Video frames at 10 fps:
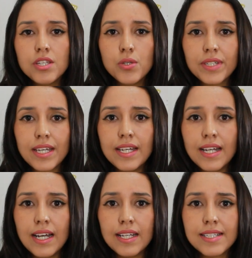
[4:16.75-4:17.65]
You
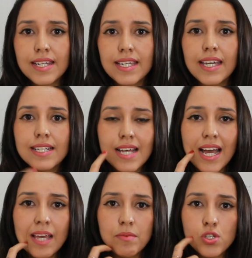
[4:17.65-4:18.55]
can uh, dedicate
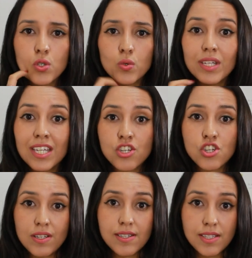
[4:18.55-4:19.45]
time to
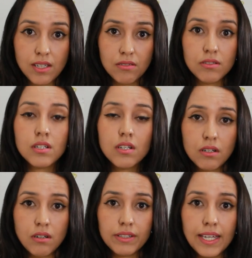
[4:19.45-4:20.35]
each skill,
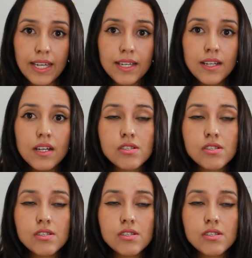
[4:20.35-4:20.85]
okay?